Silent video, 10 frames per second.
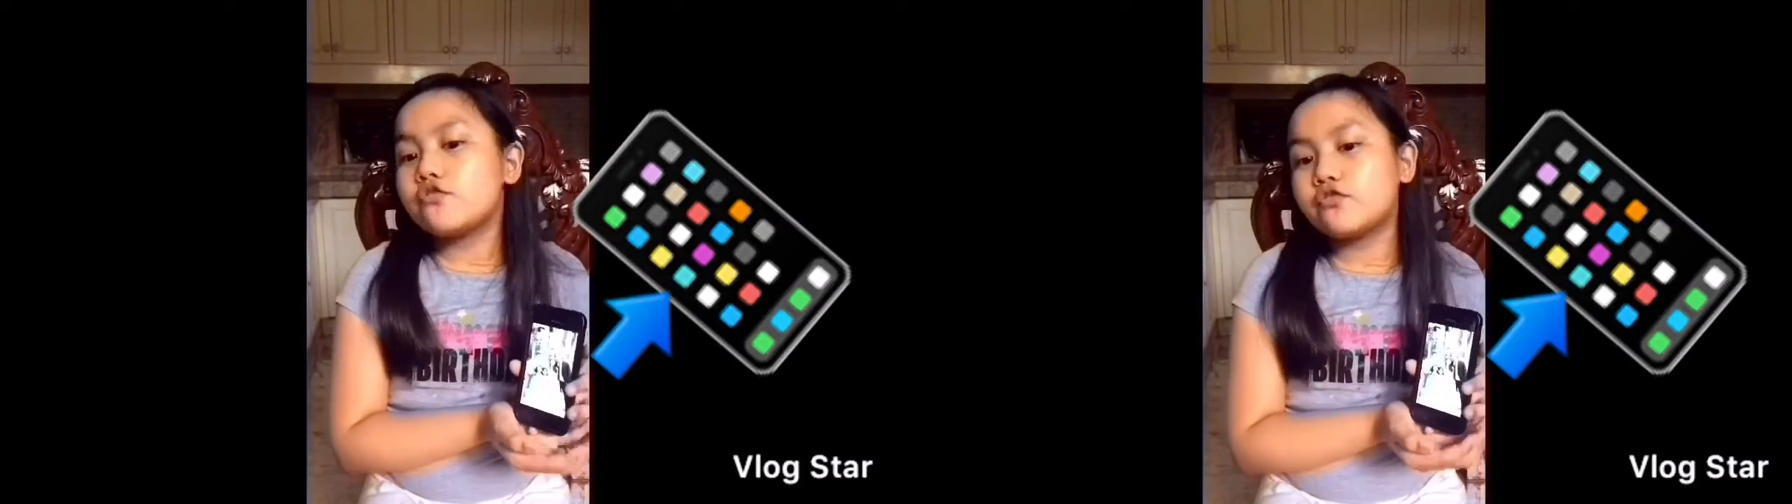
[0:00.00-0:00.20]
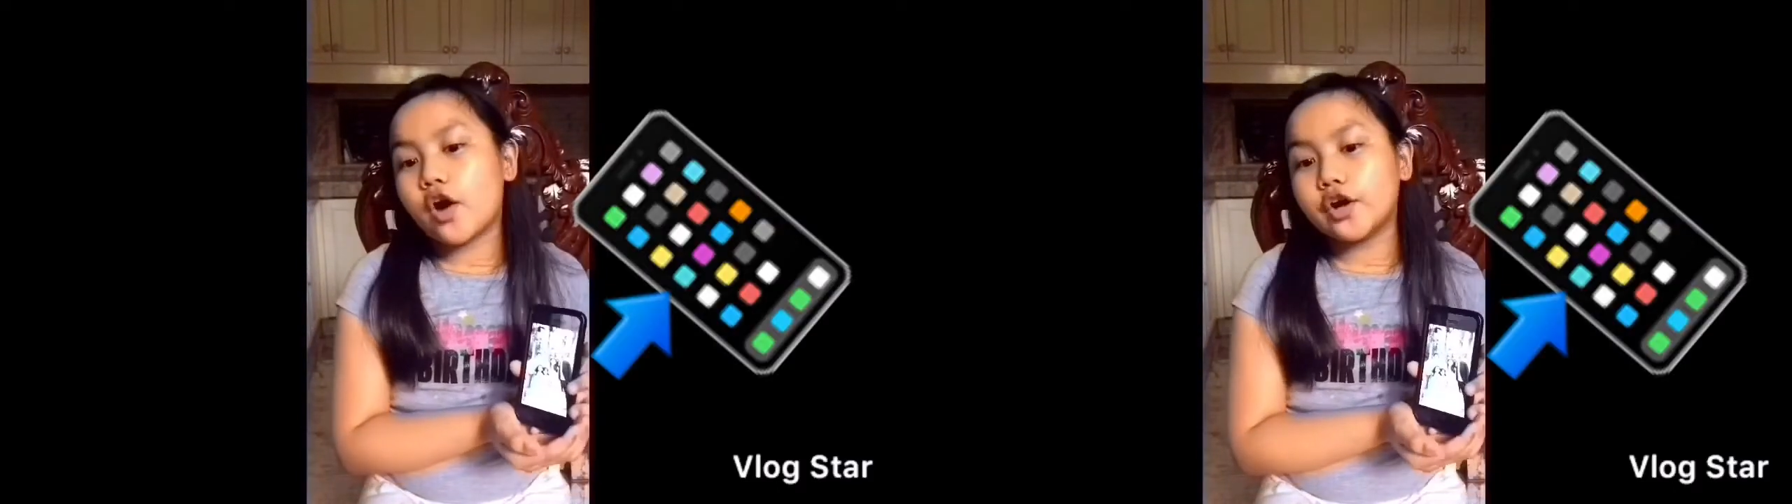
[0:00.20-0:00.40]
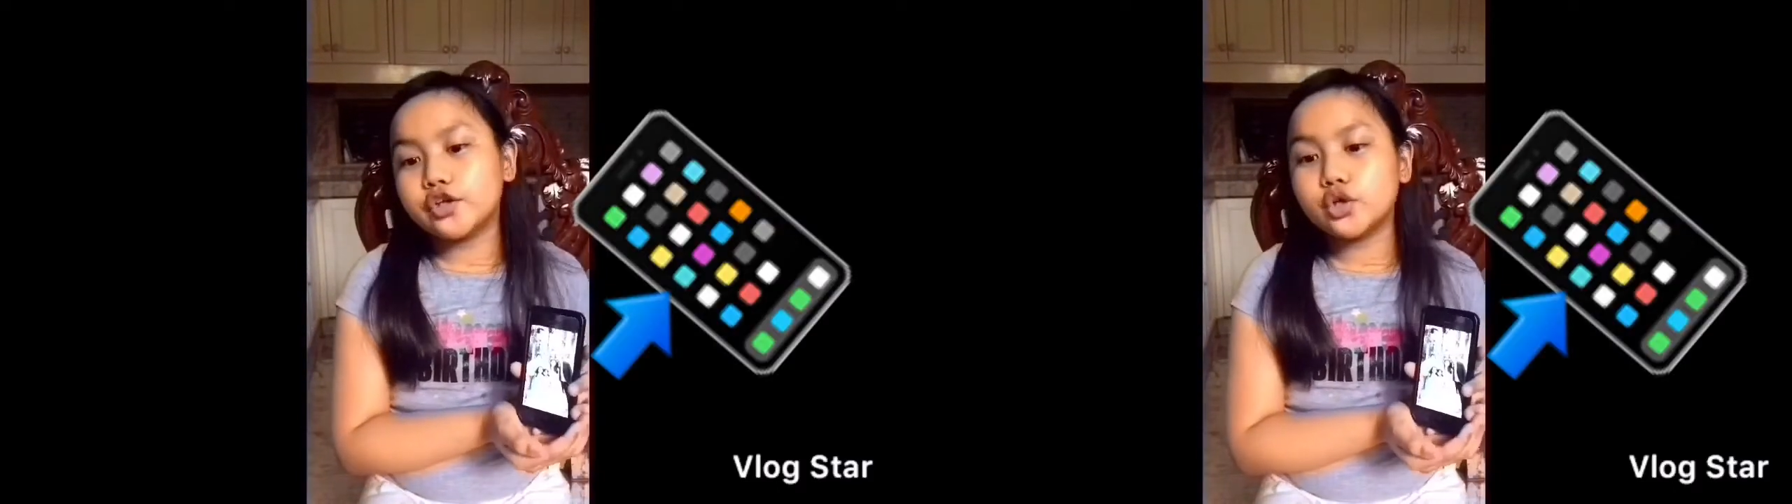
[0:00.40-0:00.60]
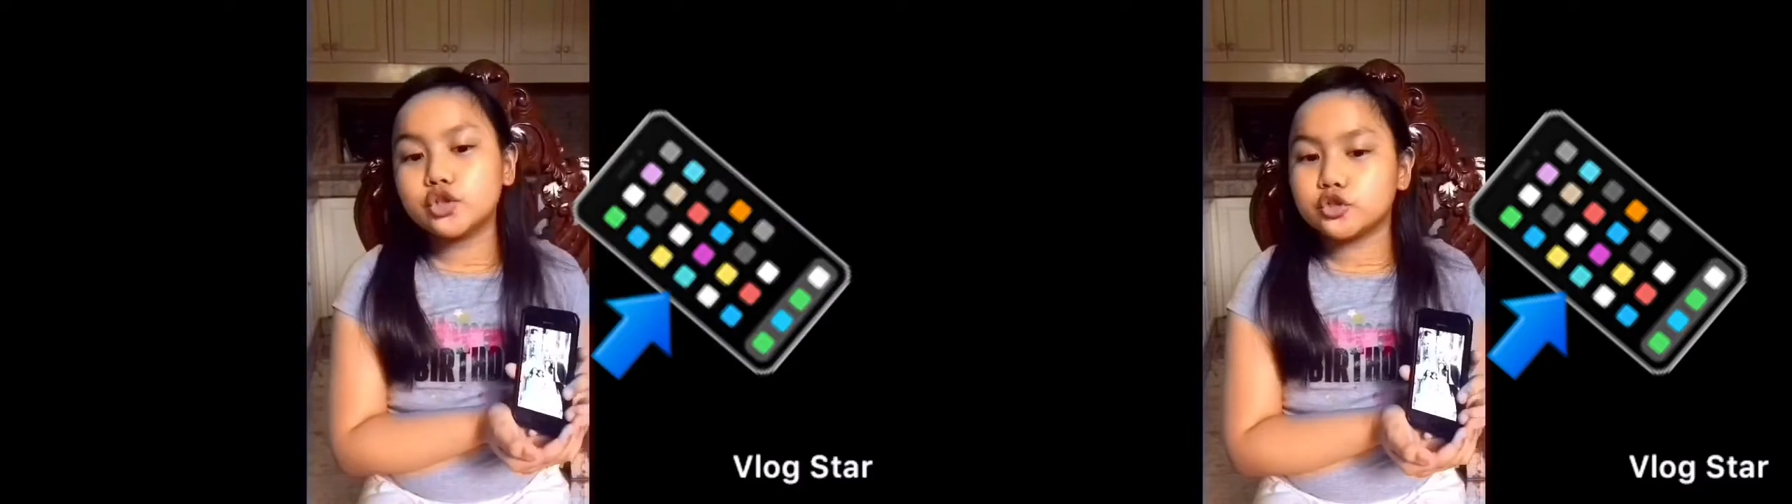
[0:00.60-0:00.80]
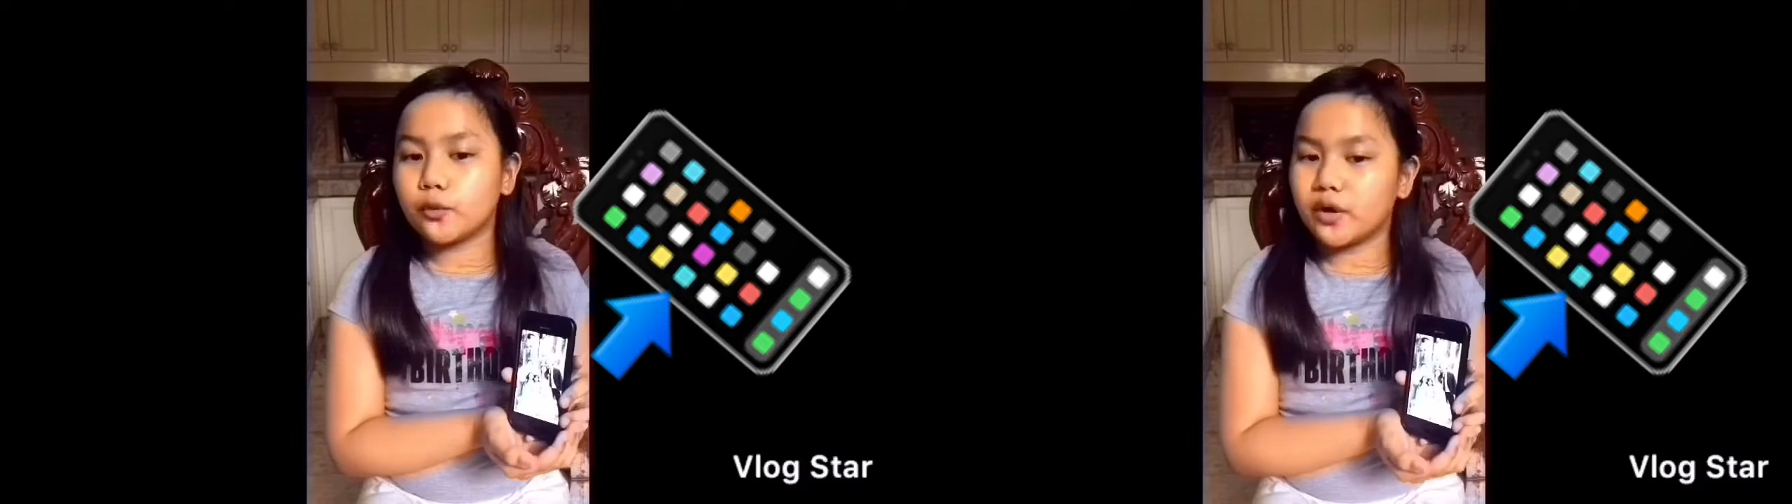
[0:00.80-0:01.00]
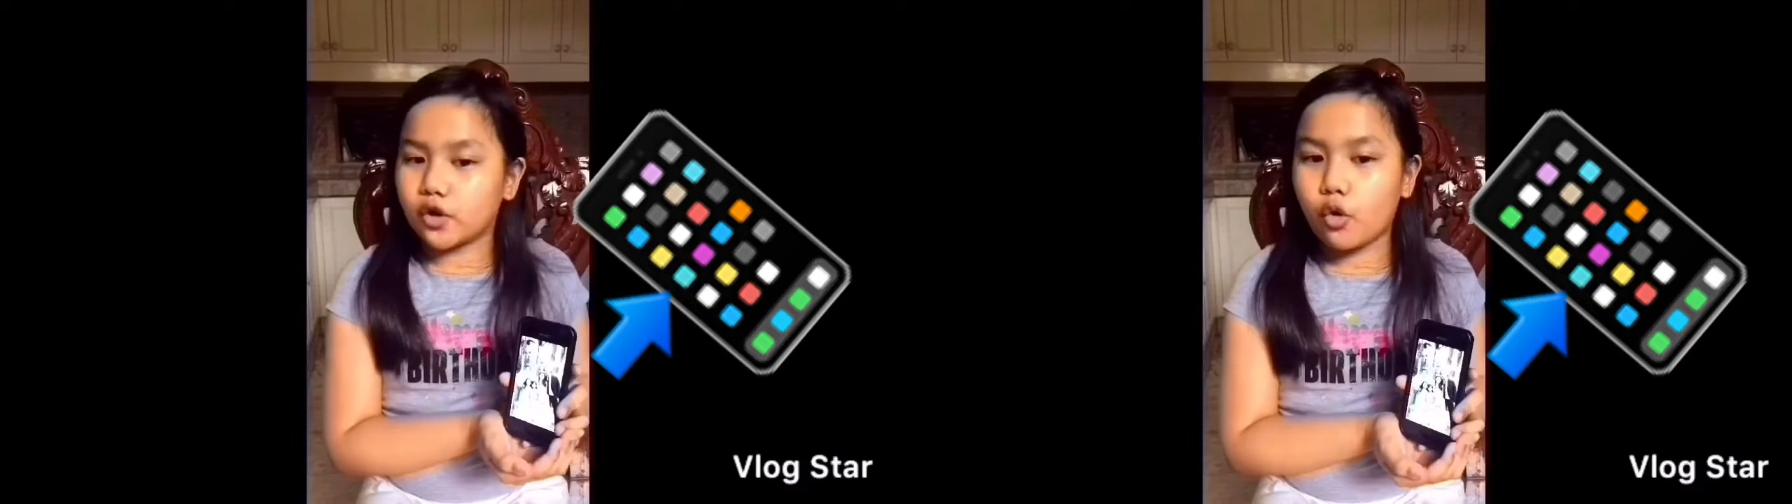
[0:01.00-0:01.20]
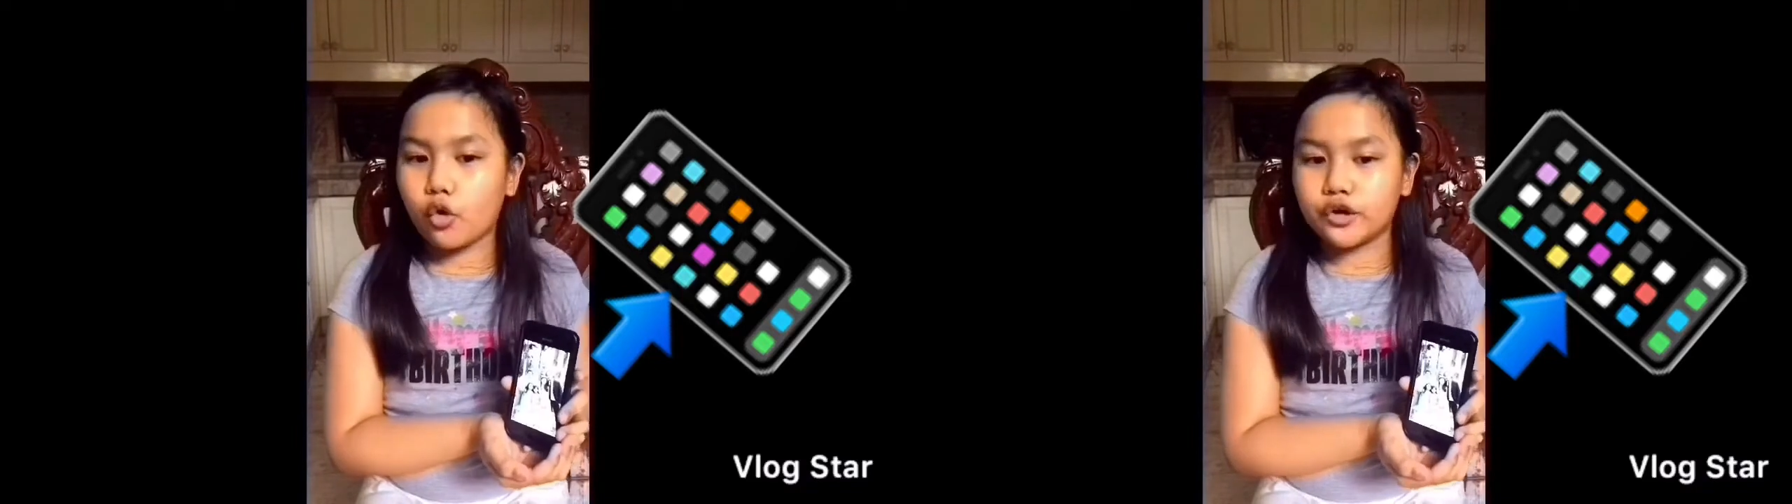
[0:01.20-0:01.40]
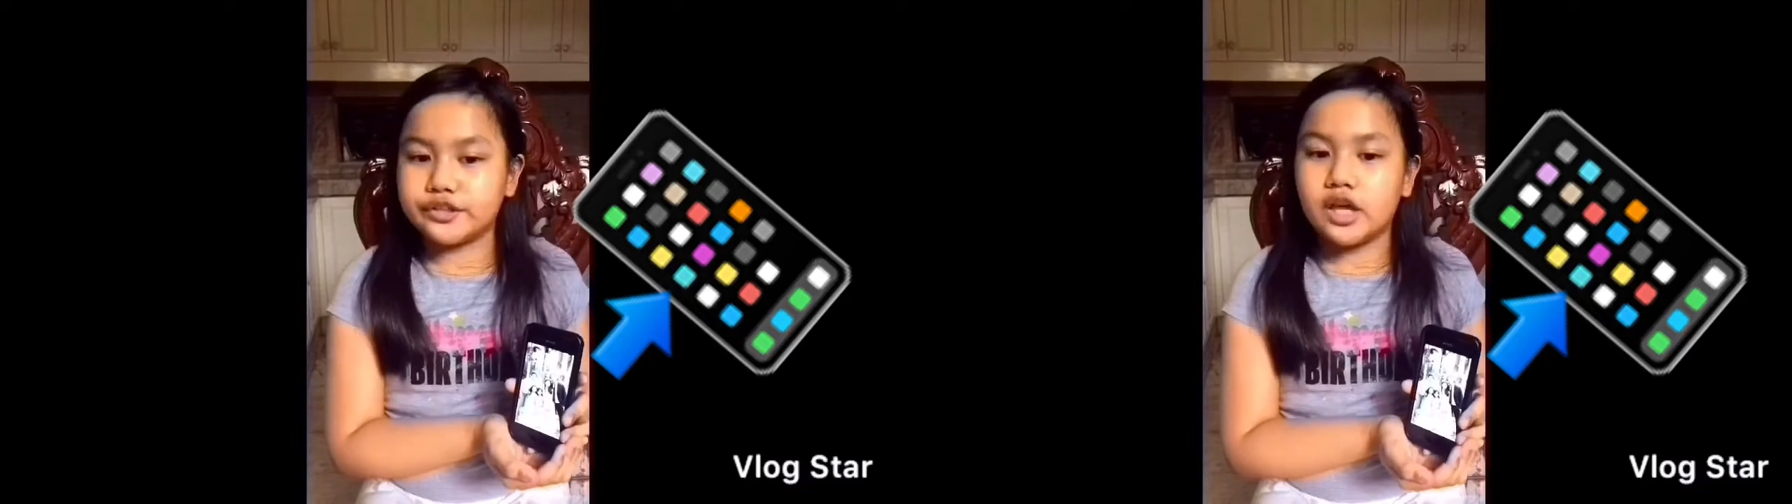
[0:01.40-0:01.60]
for you to
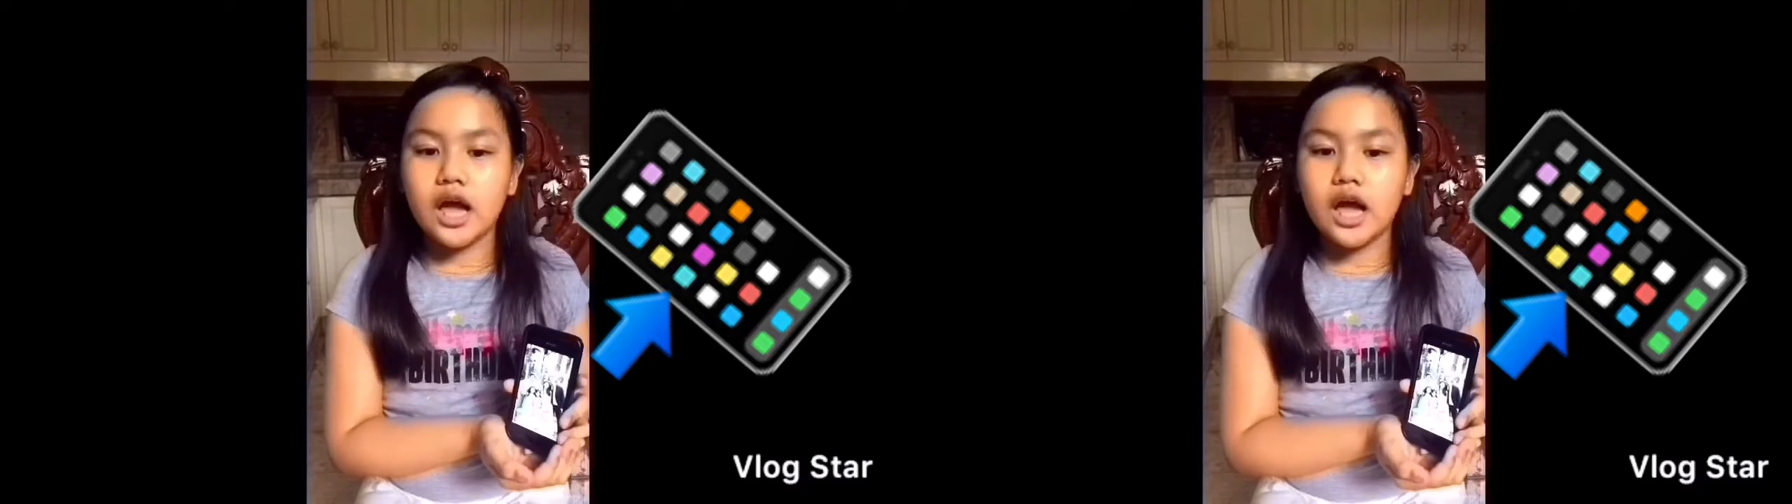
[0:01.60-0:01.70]
record.